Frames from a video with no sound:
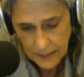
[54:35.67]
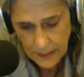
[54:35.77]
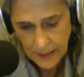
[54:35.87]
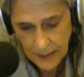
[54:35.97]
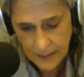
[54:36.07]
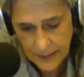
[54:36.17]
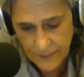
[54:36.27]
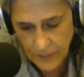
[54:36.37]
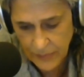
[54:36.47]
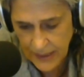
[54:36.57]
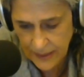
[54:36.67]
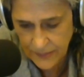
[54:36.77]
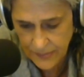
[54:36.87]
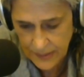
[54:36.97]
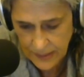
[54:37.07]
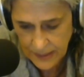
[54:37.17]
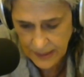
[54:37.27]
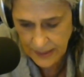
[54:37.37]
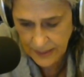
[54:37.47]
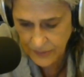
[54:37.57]
I'll give him this.
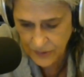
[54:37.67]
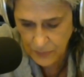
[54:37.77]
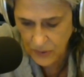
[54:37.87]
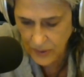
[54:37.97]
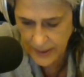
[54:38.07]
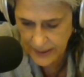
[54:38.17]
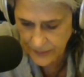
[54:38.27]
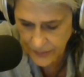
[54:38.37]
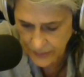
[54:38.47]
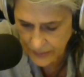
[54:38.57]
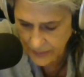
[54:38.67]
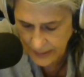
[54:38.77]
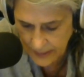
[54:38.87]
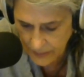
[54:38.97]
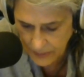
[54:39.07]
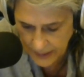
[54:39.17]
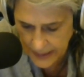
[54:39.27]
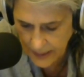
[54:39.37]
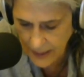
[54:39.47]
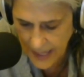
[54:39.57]
He was born into a
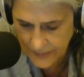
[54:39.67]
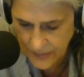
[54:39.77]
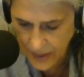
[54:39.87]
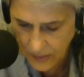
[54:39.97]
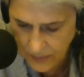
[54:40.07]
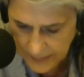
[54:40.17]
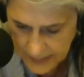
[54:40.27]
working class home.